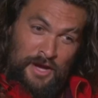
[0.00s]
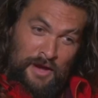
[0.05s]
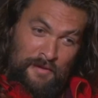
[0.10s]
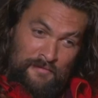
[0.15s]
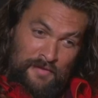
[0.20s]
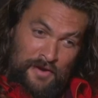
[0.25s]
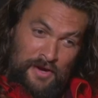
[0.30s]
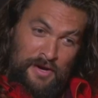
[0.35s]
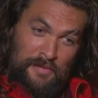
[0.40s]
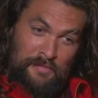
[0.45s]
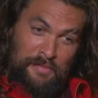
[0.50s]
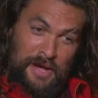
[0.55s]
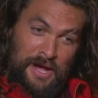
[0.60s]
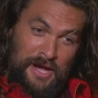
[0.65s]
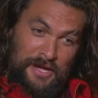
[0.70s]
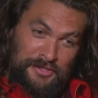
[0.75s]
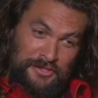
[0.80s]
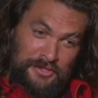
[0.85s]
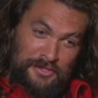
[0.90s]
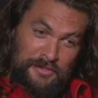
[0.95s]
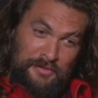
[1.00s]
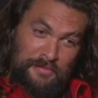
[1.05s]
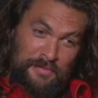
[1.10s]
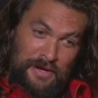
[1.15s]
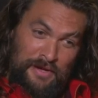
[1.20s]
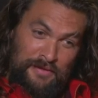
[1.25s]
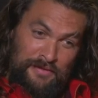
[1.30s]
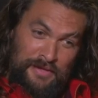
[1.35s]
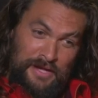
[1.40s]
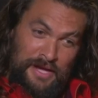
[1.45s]
I'm very passionate
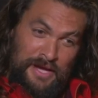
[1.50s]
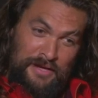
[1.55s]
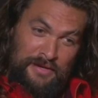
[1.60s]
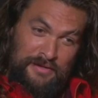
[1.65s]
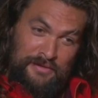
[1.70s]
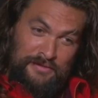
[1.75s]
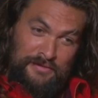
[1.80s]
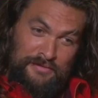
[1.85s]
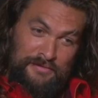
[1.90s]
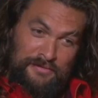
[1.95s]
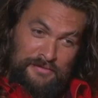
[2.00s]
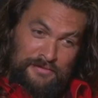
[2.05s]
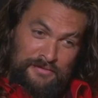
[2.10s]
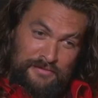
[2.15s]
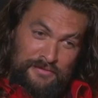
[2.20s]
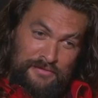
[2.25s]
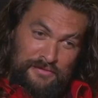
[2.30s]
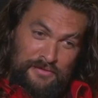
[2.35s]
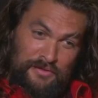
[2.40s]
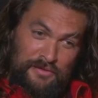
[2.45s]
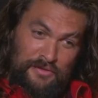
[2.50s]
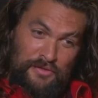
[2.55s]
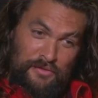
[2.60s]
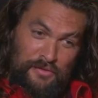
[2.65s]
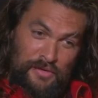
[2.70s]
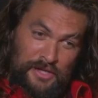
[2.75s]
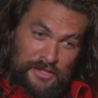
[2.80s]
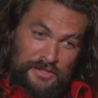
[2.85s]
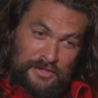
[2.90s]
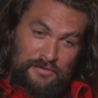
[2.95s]
about that, the
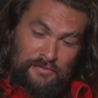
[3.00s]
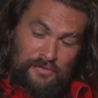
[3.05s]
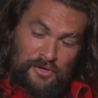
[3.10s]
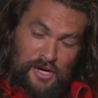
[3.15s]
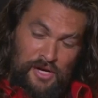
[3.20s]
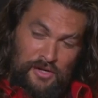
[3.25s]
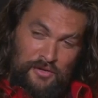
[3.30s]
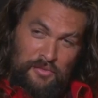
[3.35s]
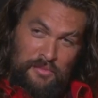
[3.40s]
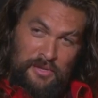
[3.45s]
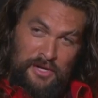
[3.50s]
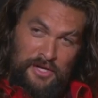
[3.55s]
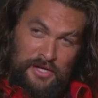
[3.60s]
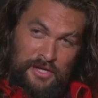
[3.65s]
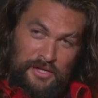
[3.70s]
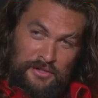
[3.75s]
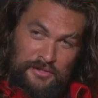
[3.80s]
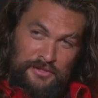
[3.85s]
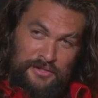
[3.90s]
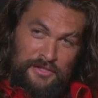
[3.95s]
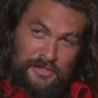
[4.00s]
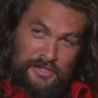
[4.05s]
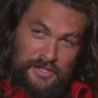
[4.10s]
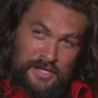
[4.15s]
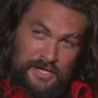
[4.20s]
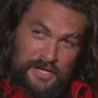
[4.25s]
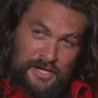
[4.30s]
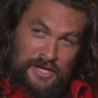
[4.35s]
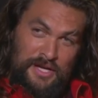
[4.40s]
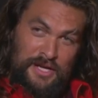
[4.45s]
direction of where Aquaman goes,
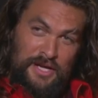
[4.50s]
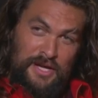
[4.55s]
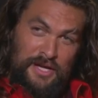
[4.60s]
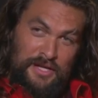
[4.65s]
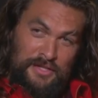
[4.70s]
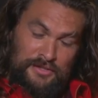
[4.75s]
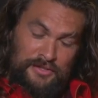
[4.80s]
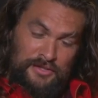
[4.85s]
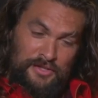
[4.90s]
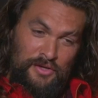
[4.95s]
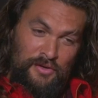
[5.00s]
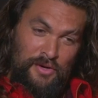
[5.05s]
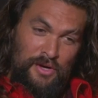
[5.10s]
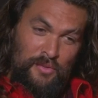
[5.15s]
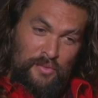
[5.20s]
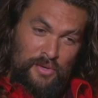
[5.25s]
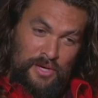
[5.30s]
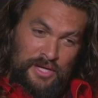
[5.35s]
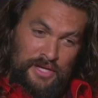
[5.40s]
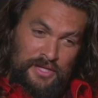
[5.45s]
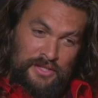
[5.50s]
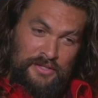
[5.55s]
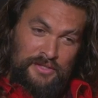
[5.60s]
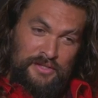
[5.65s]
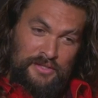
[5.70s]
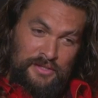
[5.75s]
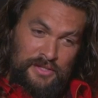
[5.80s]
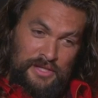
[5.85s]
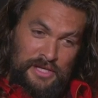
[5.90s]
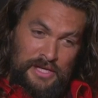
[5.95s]
and so I went in
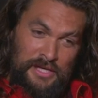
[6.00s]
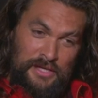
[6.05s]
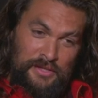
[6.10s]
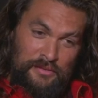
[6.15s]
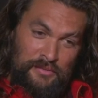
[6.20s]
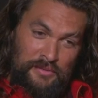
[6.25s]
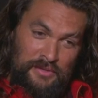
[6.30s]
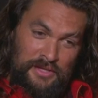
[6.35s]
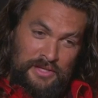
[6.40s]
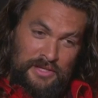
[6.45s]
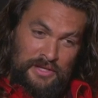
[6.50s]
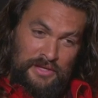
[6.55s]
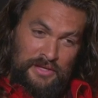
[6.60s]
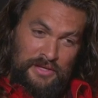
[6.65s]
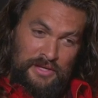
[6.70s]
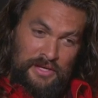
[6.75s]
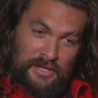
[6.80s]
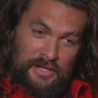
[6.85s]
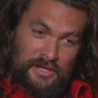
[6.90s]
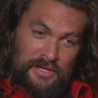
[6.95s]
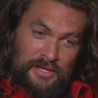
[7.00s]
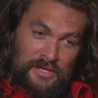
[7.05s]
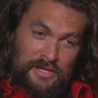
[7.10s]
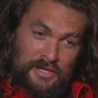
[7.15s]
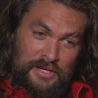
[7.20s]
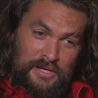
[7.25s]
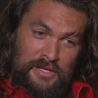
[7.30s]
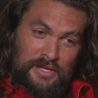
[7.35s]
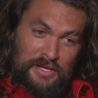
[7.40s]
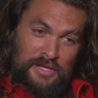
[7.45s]
and with a
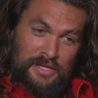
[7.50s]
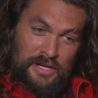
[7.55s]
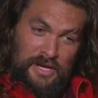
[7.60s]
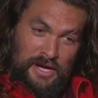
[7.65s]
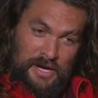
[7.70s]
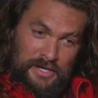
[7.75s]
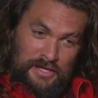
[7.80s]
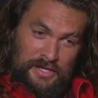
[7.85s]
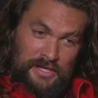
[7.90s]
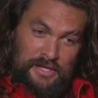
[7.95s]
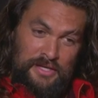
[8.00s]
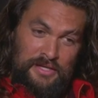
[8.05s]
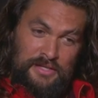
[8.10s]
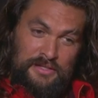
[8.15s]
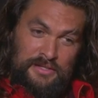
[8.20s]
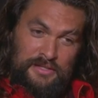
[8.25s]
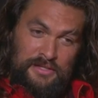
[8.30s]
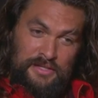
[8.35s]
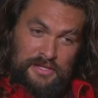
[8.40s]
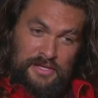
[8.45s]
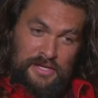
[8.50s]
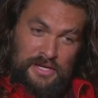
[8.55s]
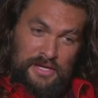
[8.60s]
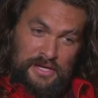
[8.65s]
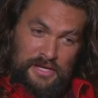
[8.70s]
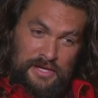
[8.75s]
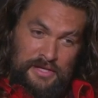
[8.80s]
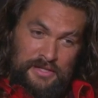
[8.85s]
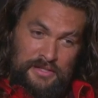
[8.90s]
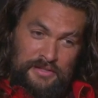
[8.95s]
an idea
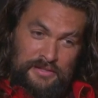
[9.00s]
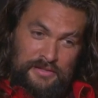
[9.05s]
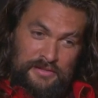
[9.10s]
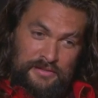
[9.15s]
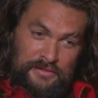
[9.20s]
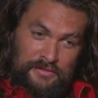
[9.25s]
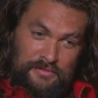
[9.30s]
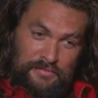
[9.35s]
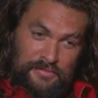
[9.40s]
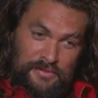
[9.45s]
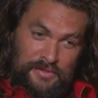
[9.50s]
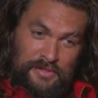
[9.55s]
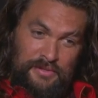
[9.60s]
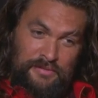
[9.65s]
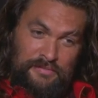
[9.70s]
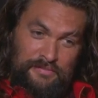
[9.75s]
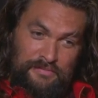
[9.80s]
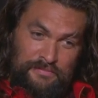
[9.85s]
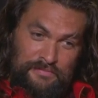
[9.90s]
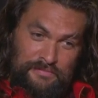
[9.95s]
and a pretty